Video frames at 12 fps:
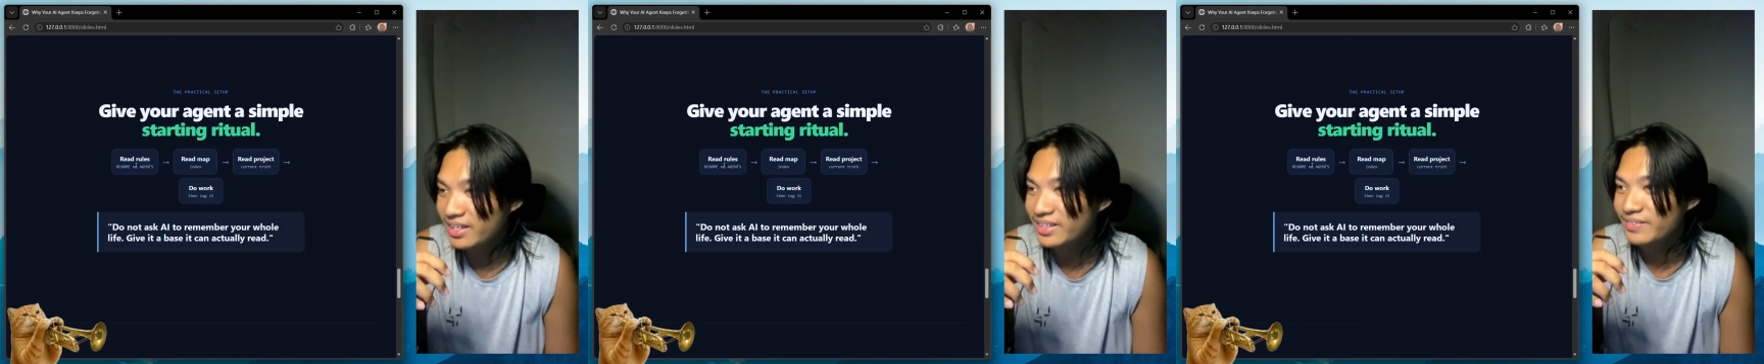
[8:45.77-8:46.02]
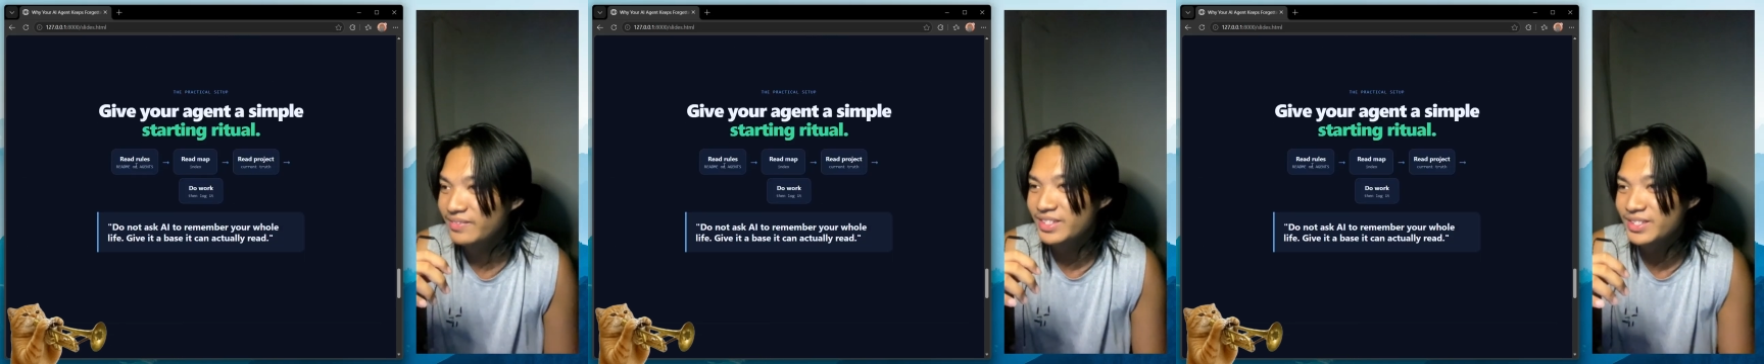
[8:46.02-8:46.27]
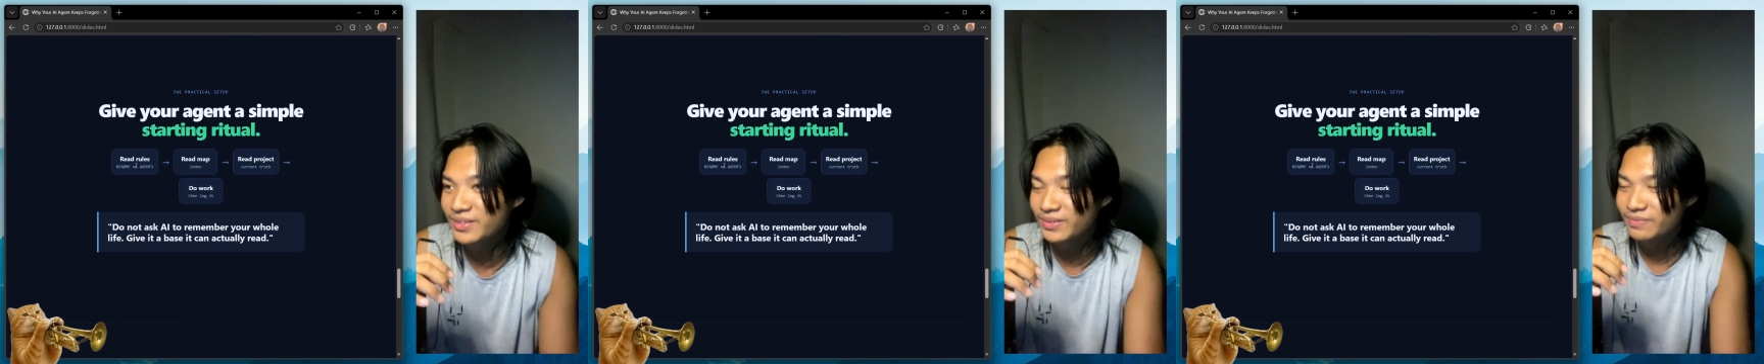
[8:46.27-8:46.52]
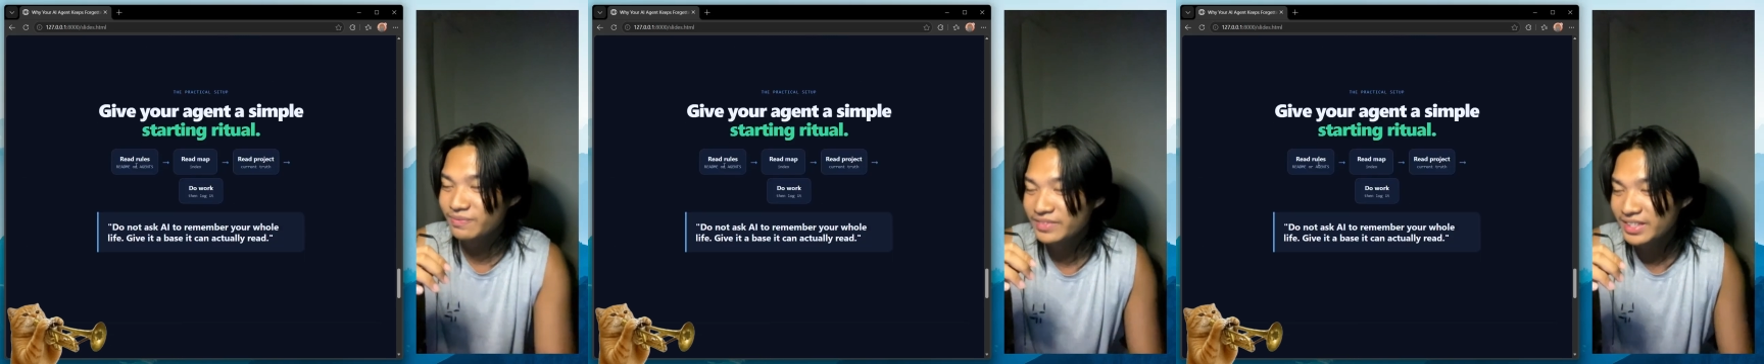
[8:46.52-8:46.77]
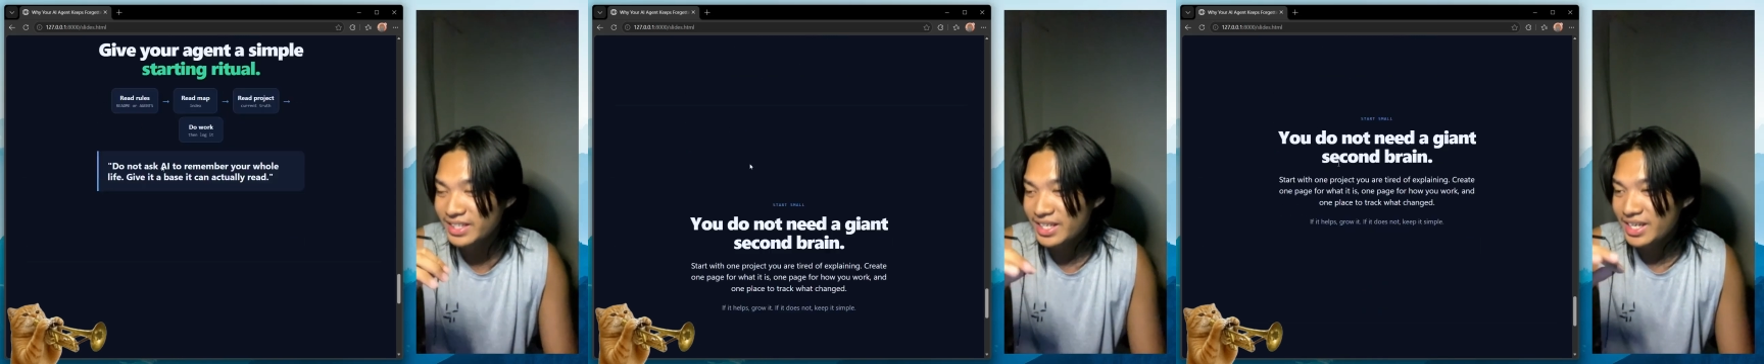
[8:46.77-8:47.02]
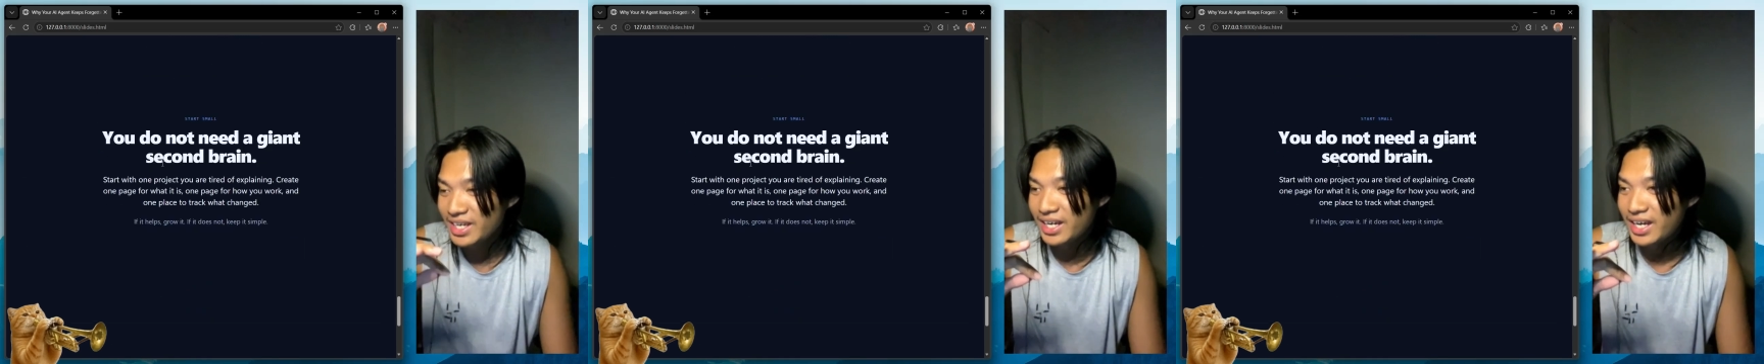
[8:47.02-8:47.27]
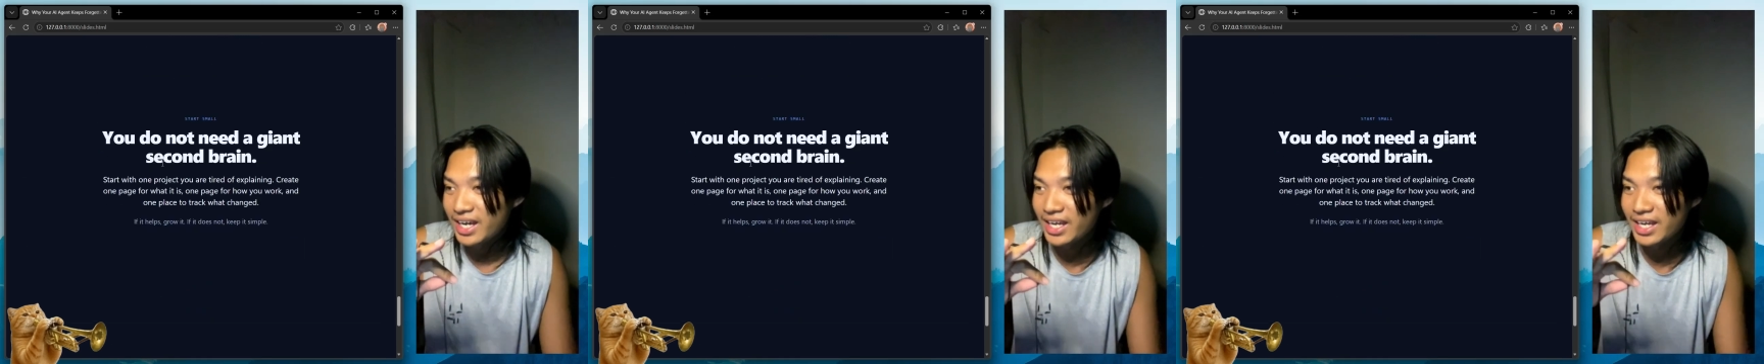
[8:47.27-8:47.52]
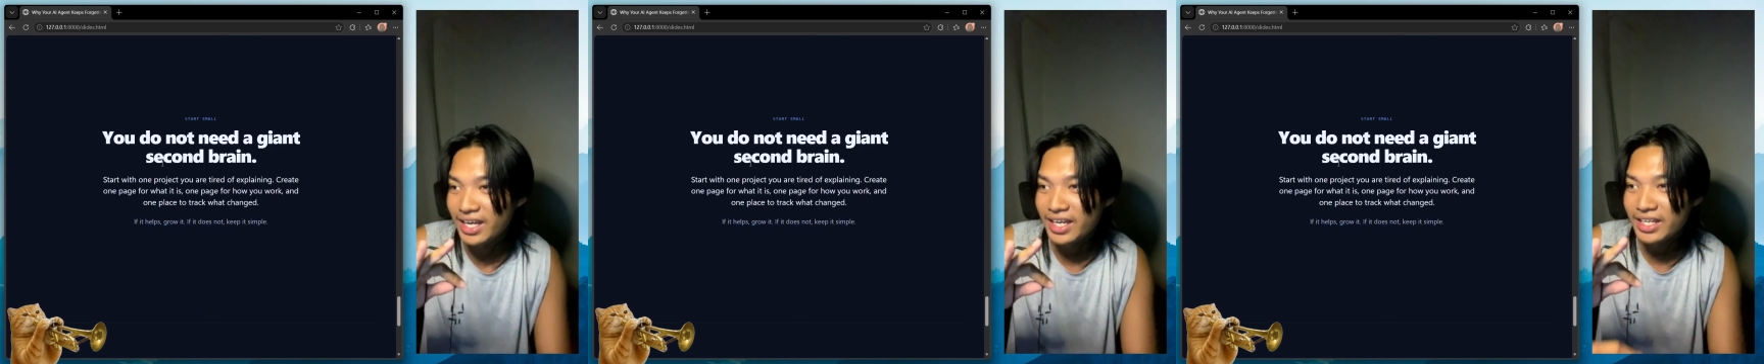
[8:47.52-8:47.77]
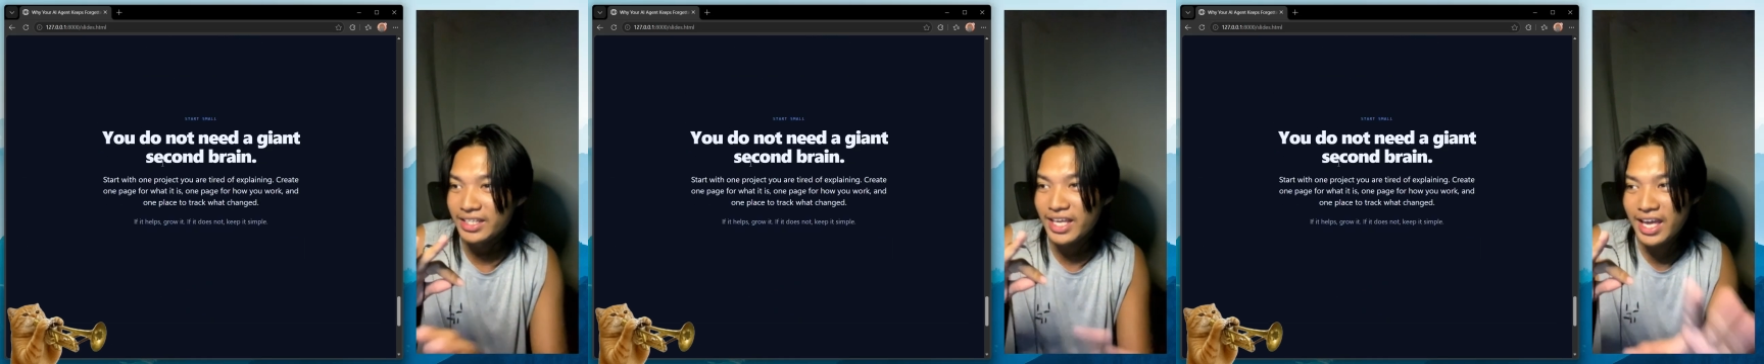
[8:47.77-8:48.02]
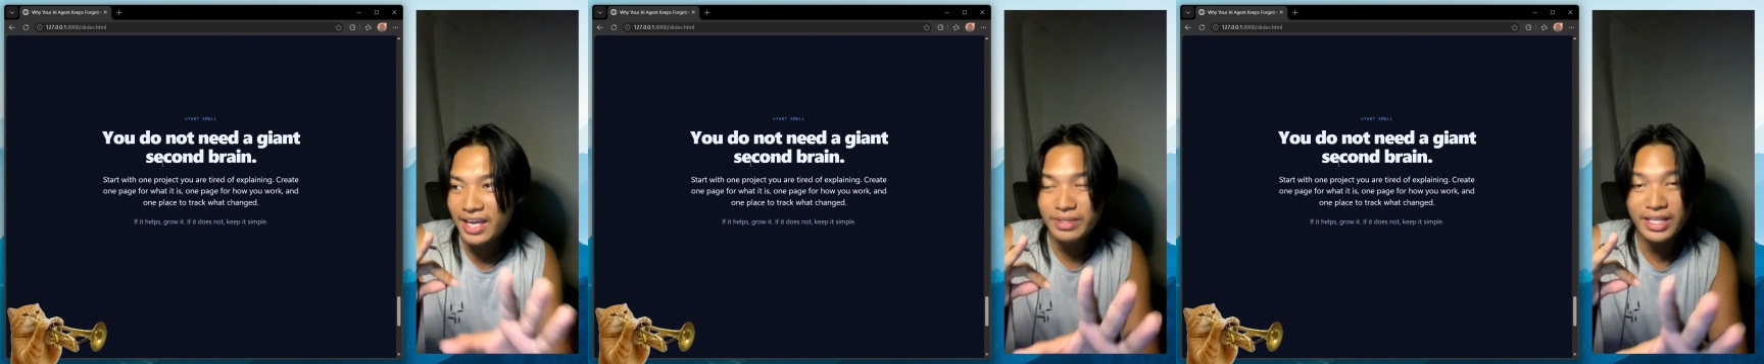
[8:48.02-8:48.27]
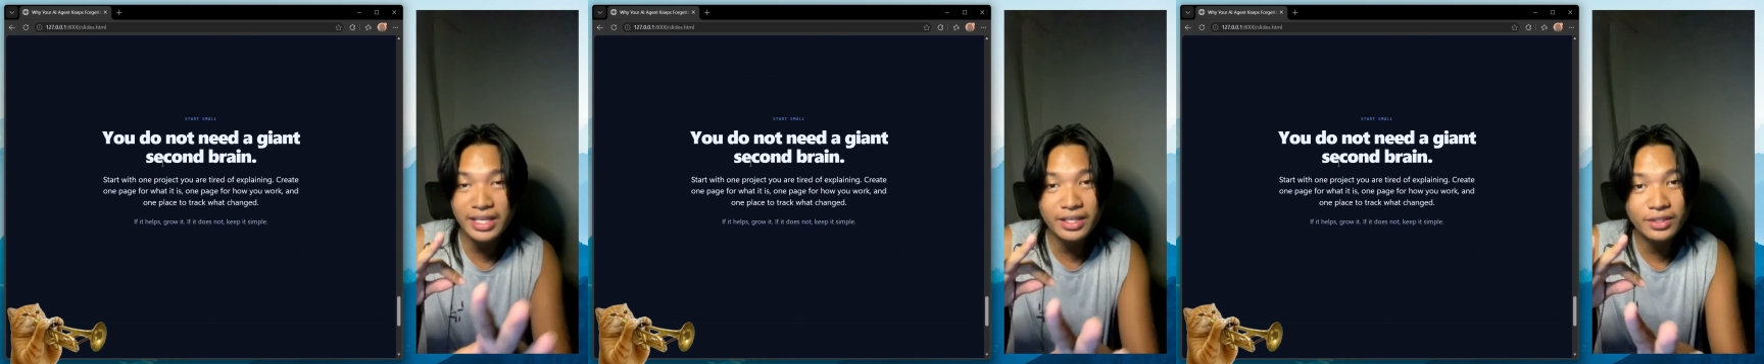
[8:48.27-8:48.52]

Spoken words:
So yeah, I mean, like,